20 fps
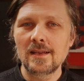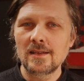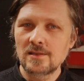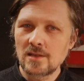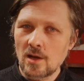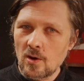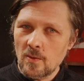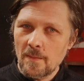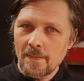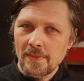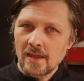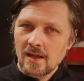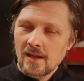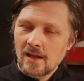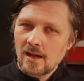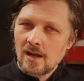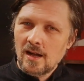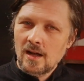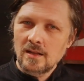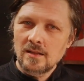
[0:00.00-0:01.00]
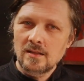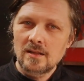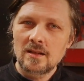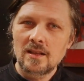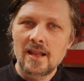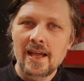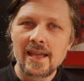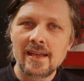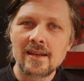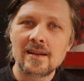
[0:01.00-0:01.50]
So,
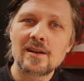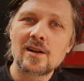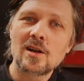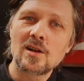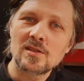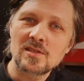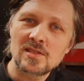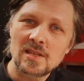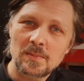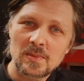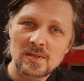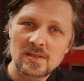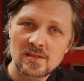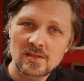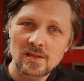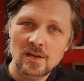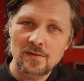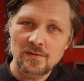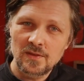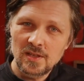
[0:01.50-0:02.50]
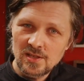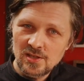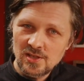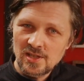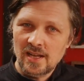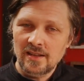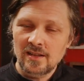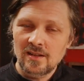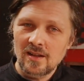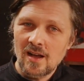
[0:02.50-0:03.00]
underlying concepts of this
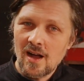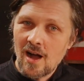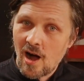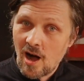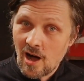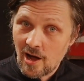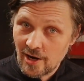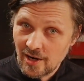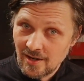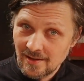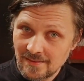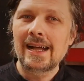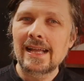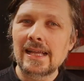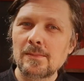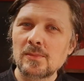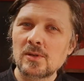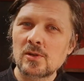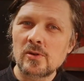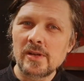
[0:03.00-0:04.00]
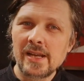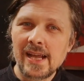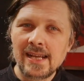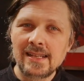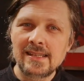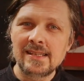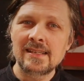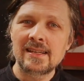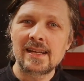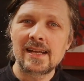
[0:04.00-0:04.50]
channel are: I am
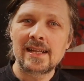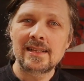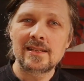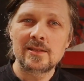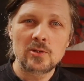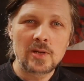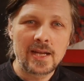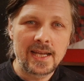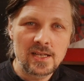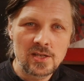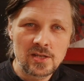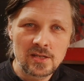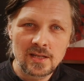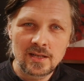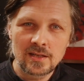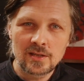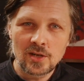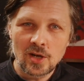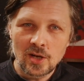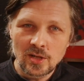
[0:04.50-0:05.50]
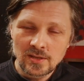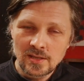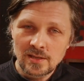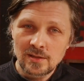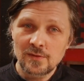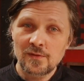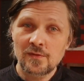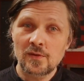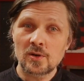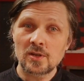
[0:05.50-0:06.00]
creating educational
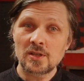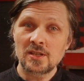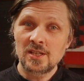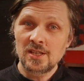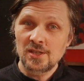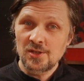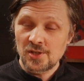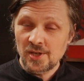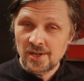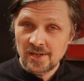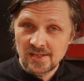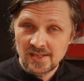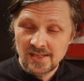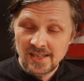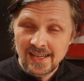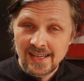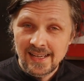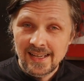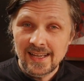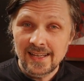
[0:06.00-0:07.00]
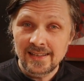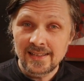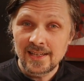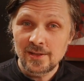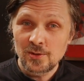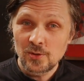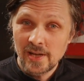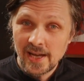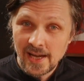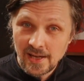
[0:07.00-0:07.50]
content for teachers and
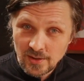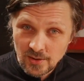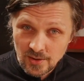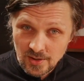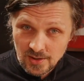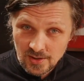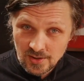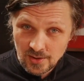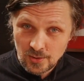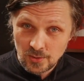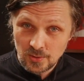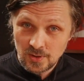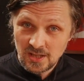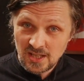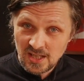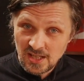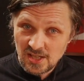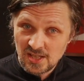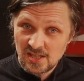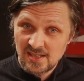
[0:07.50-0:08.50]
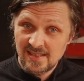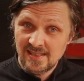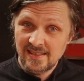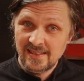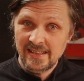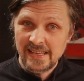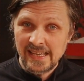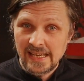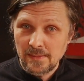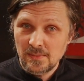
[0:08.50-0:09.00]
educators who teach
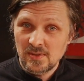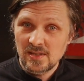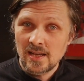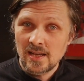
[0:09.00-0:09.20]
STEAM